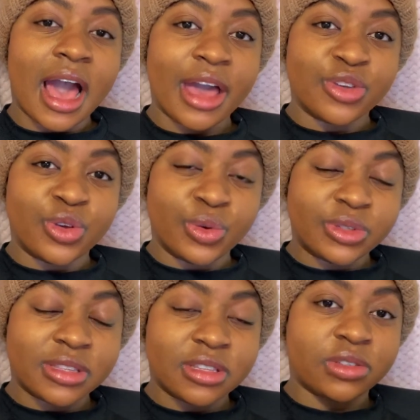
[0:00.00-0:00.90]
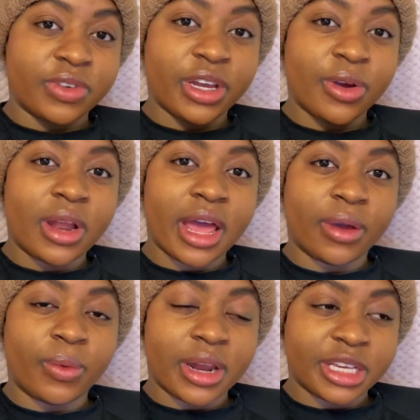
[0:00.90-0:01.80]
I use in this video,
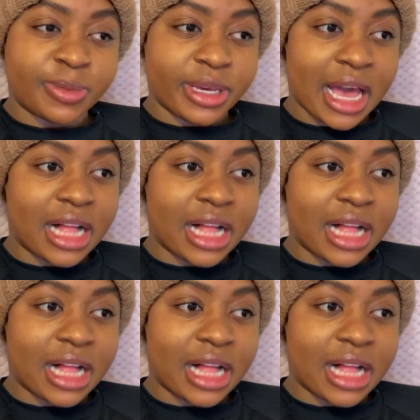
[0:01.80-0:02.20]
like when I speak,